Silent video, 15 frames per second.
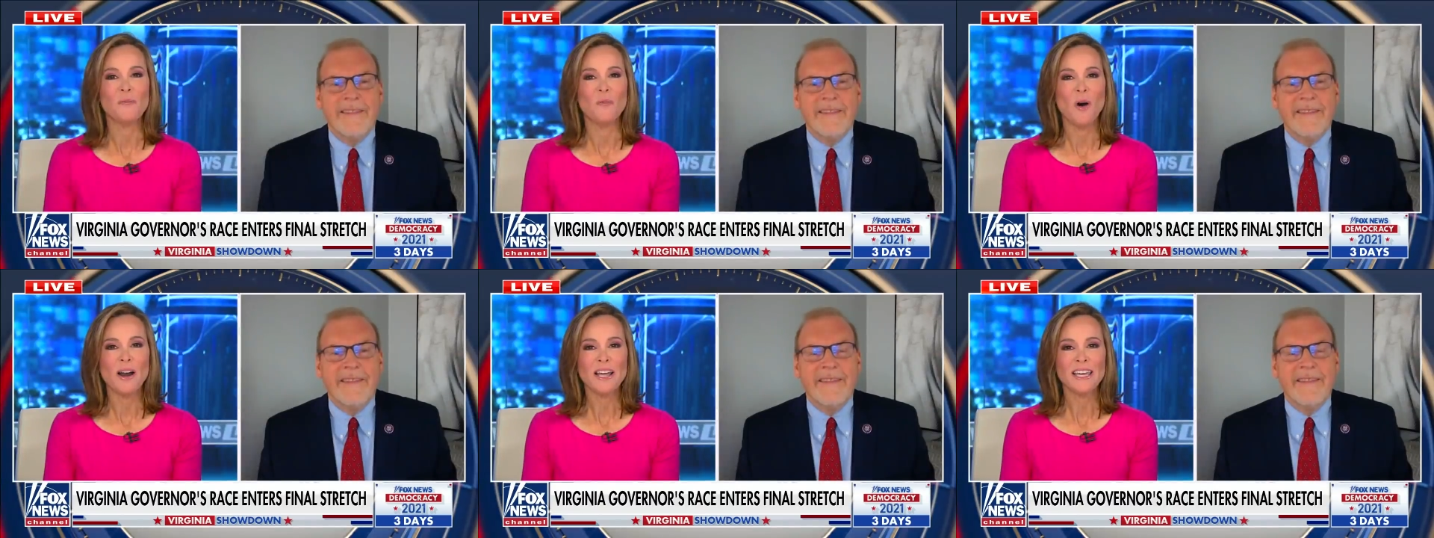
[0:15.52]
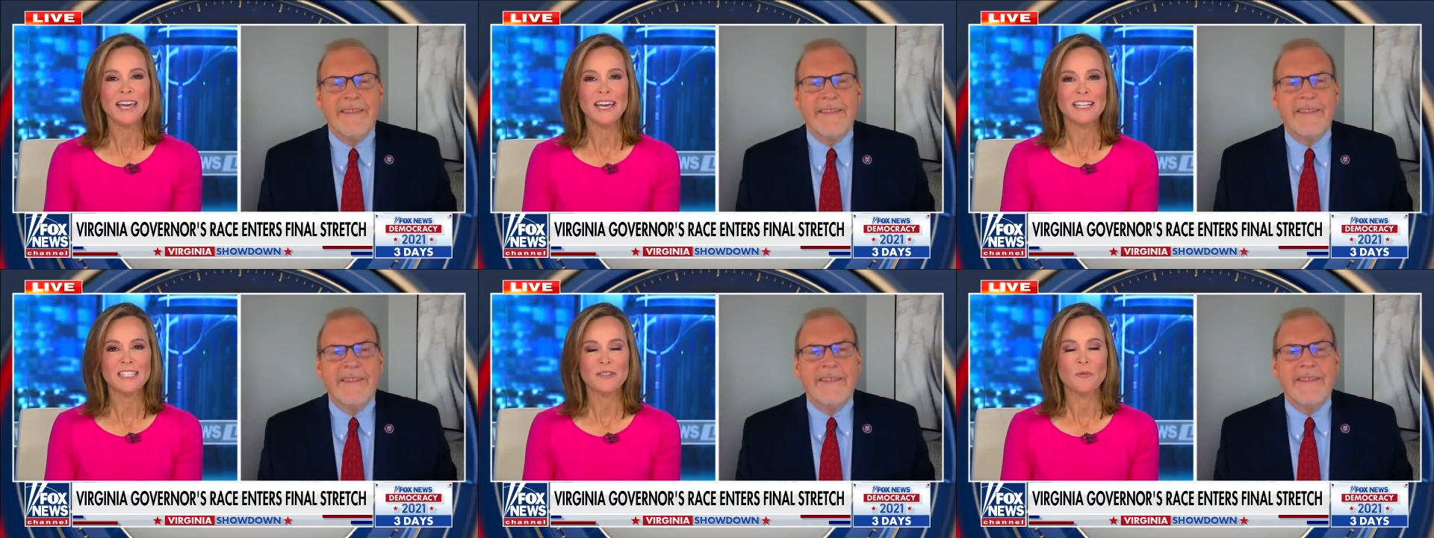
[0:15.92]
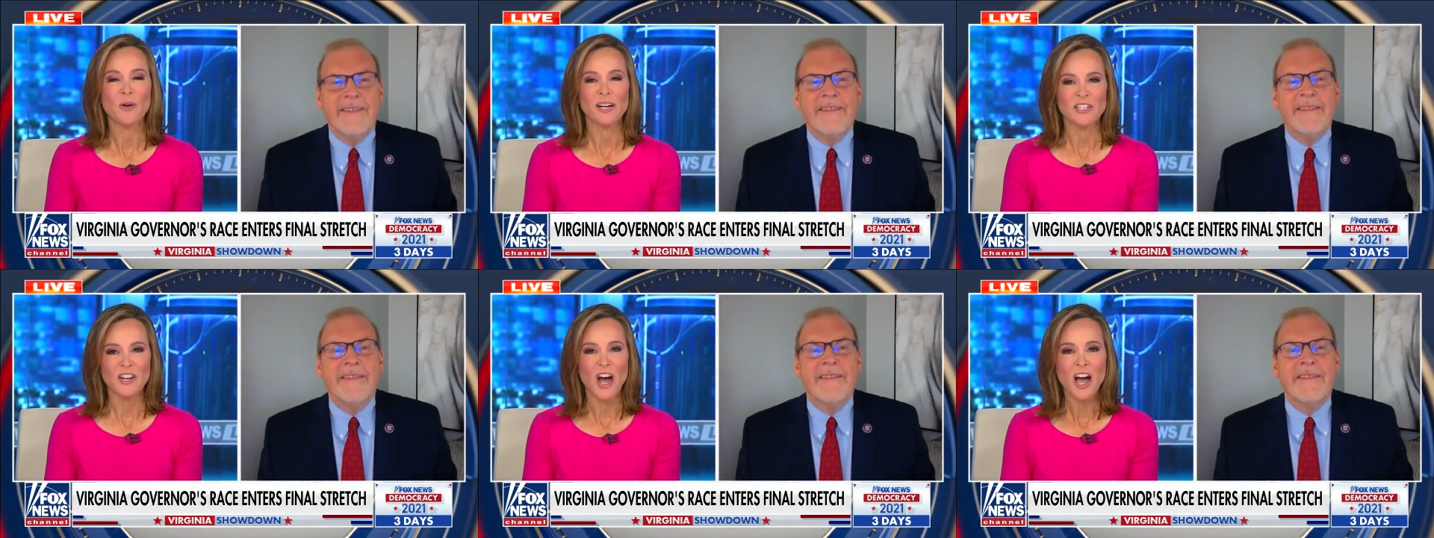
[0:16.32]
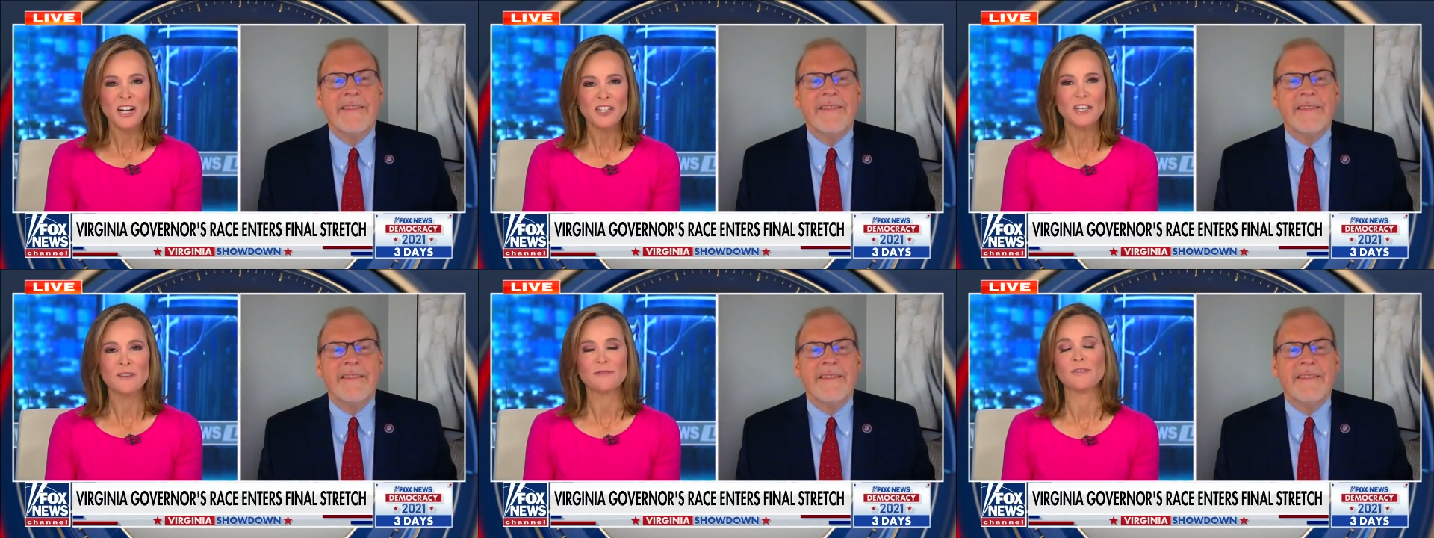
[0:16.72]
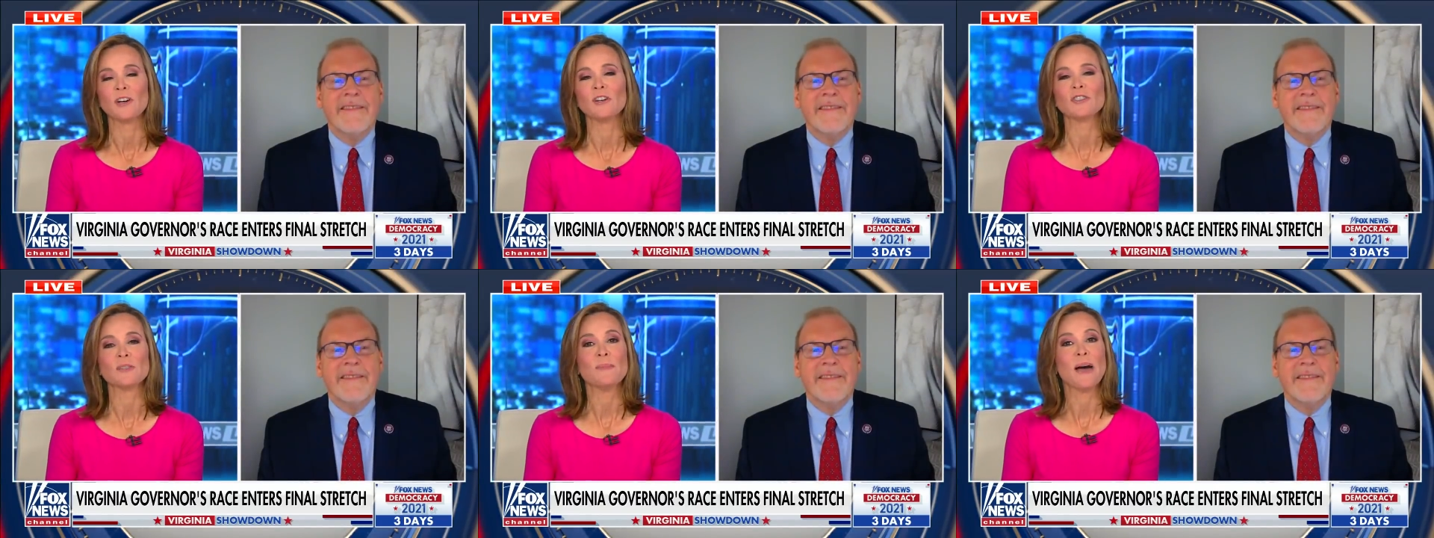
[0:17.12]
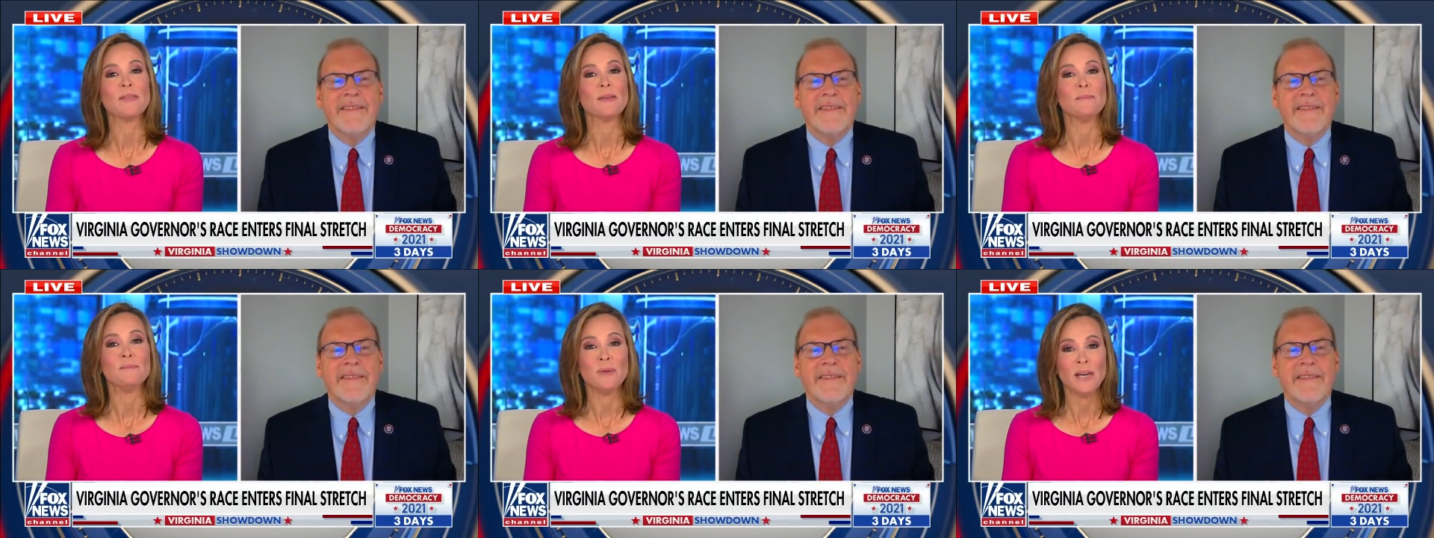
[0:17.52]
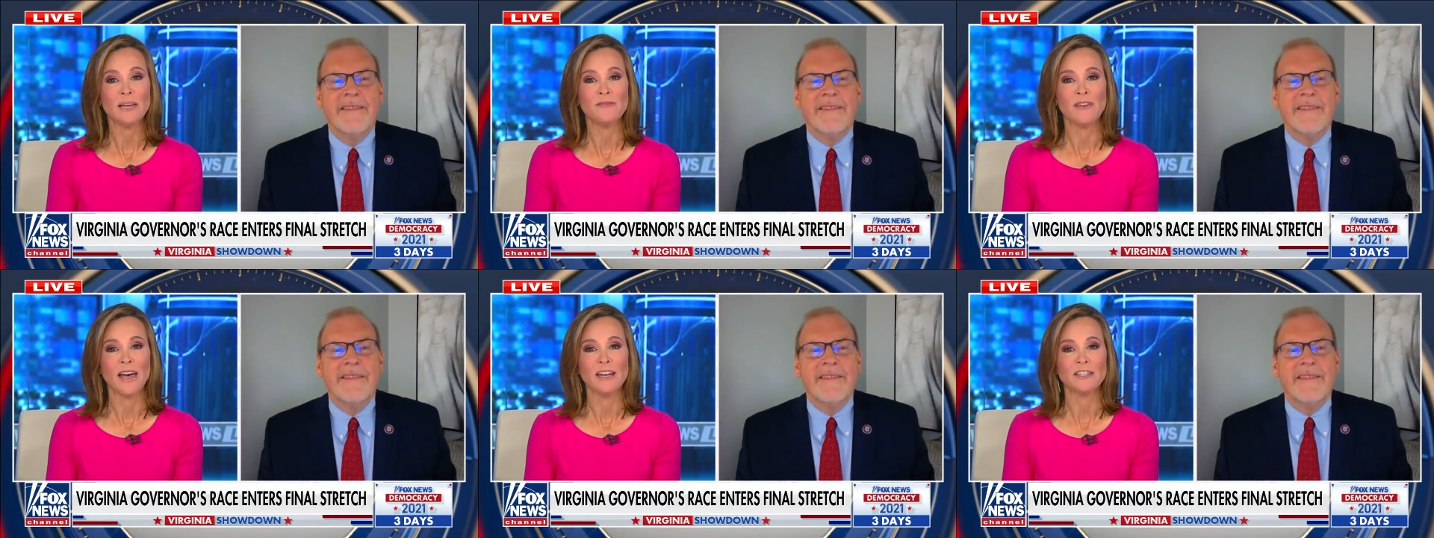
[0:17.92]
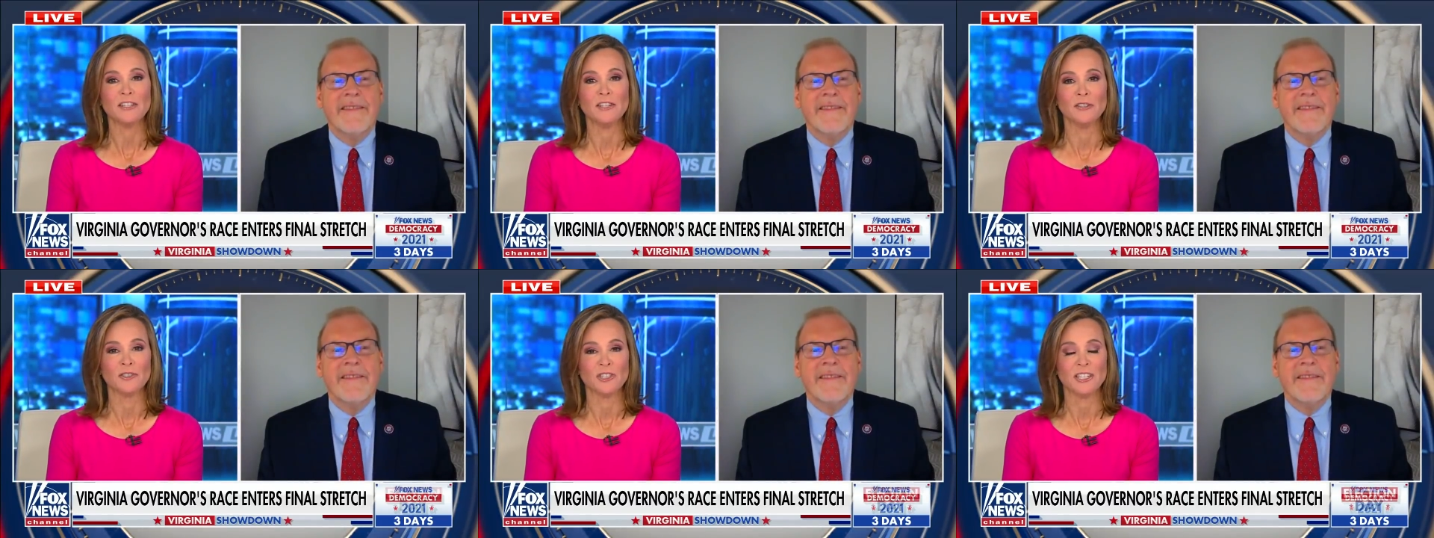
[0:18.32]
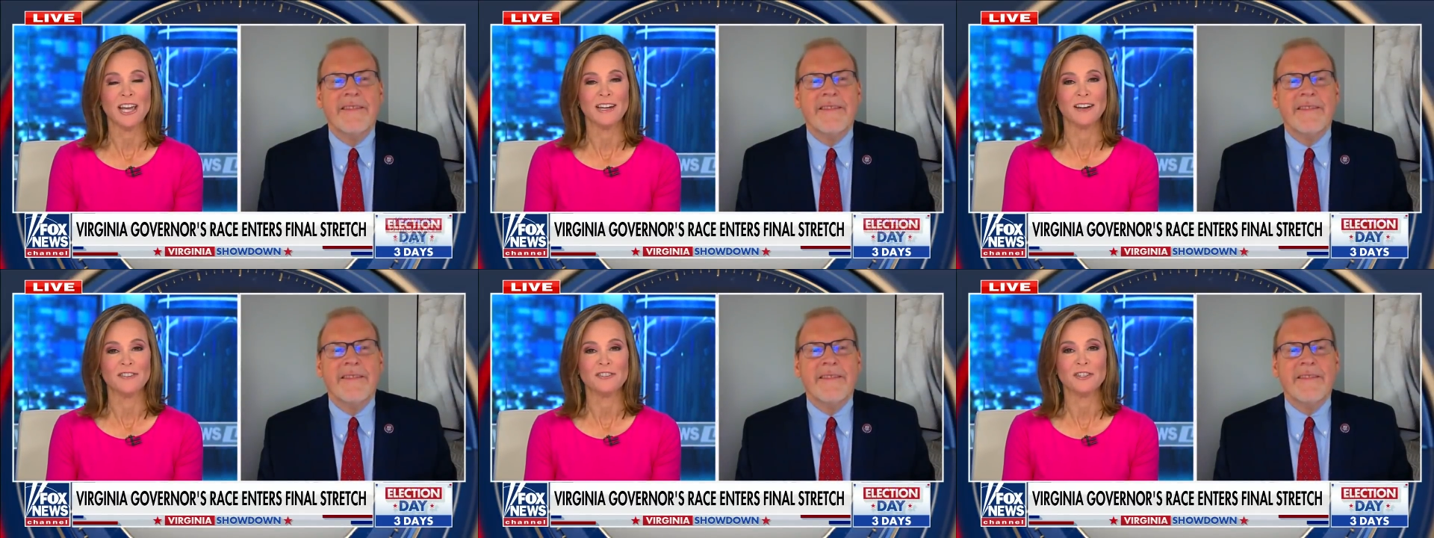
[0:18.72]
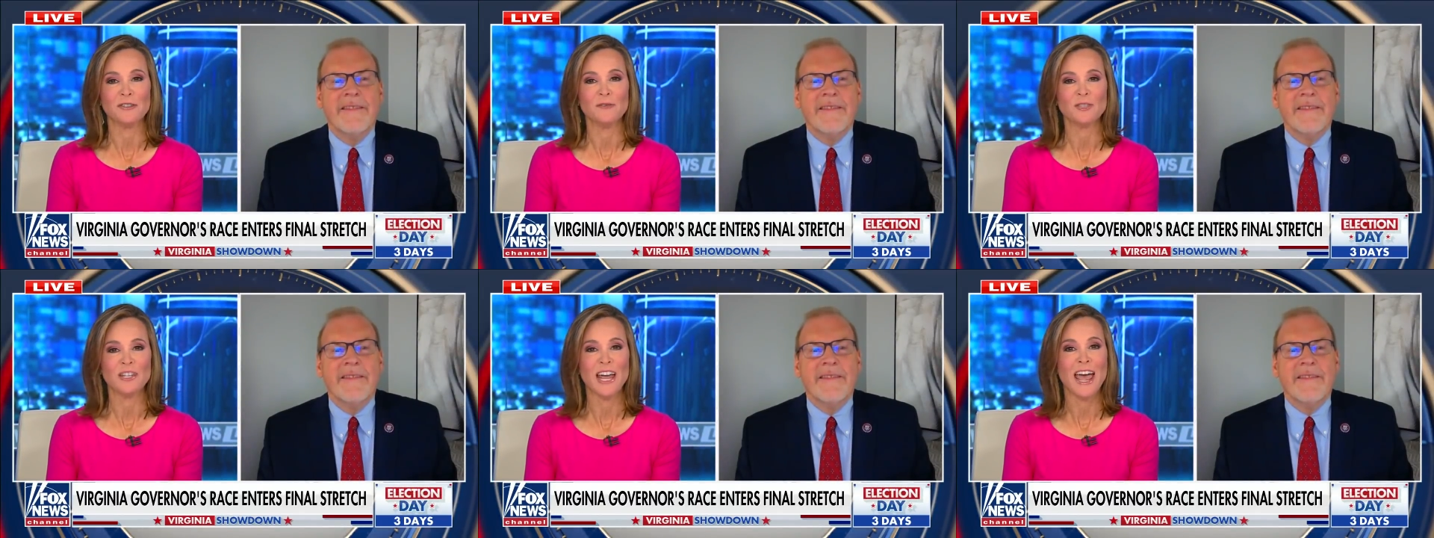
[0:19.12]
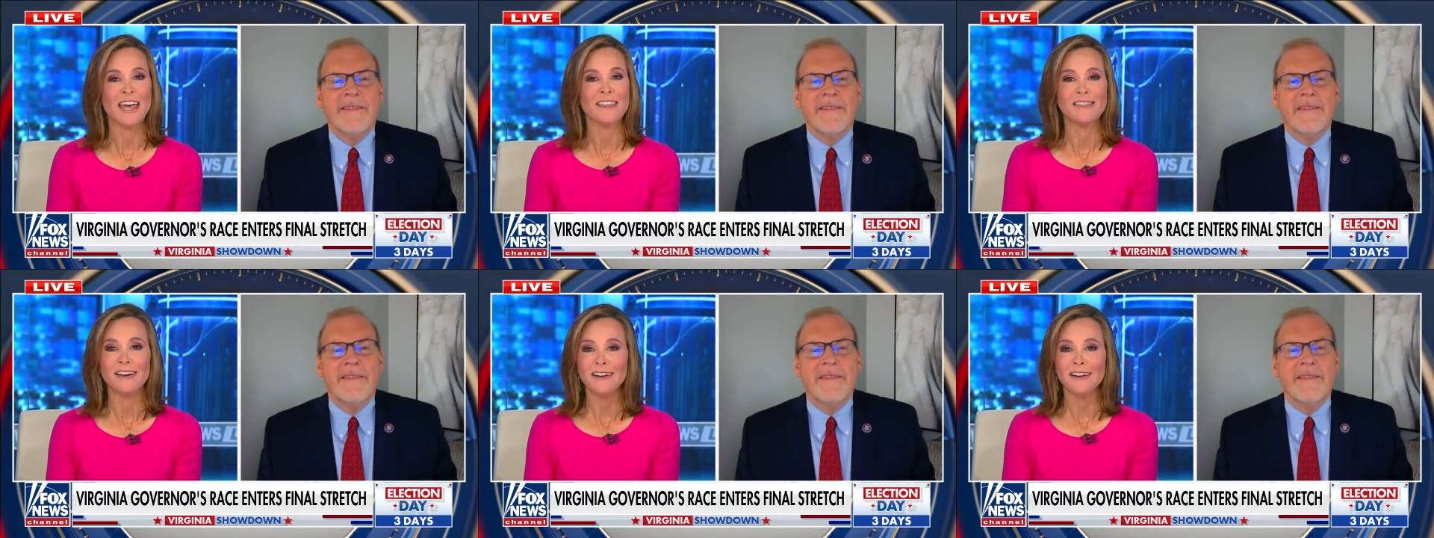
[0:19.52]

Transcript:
Speaker 1: Want to get want to talk to you first about the big event in your state on Tuesday.